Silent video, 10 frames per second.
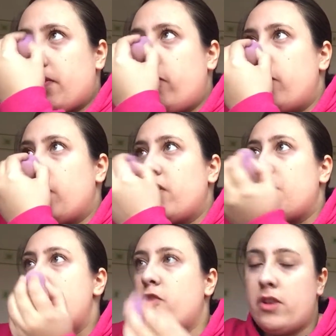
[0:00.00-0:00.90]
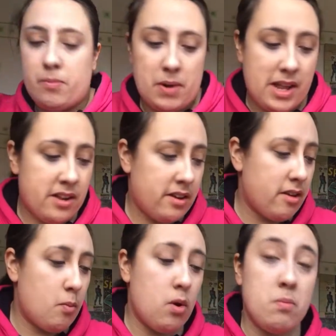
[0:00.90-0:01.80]
Just want to make sure that's blended,
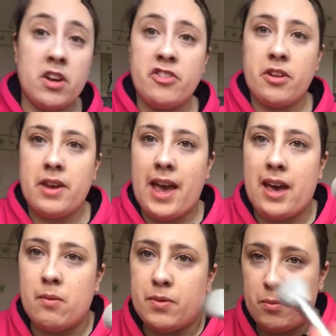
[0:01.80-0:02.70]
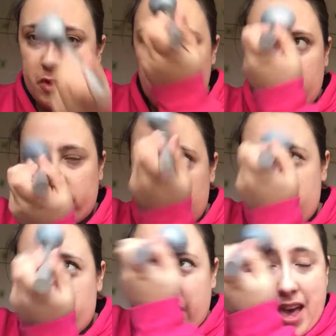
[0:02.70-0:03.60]
and what I'm going to do now is I'm just going to use the
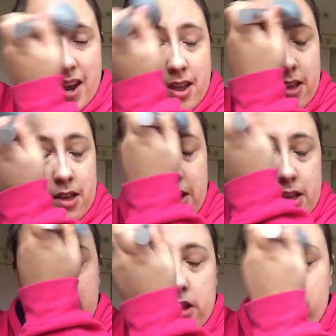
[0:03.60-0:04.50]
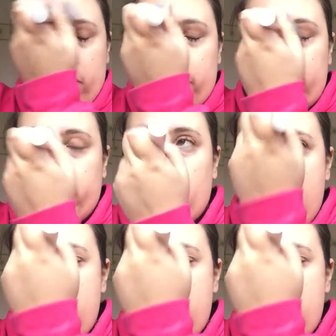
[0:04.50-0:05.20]
brush again just to go